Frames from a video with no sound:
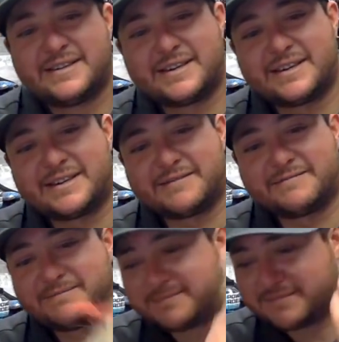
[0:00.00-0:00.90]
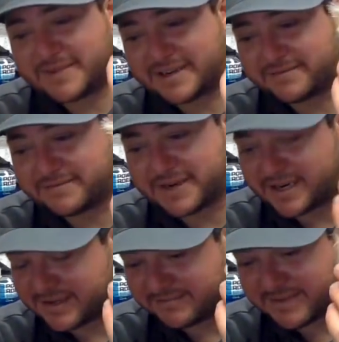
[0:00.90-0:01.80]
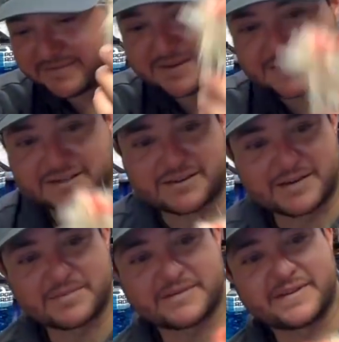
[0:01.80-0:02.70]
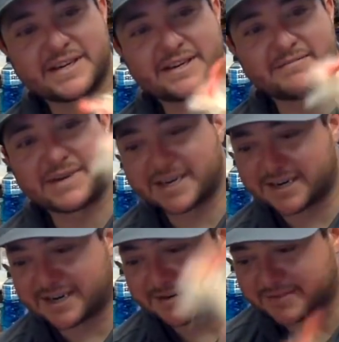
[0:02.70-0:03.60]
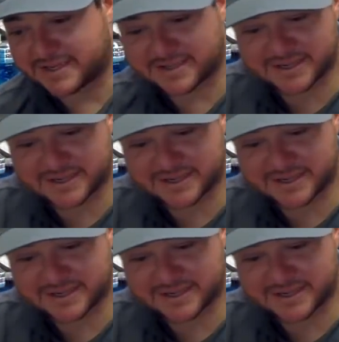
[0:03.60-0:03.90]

I've gotten my first striper of the year many times on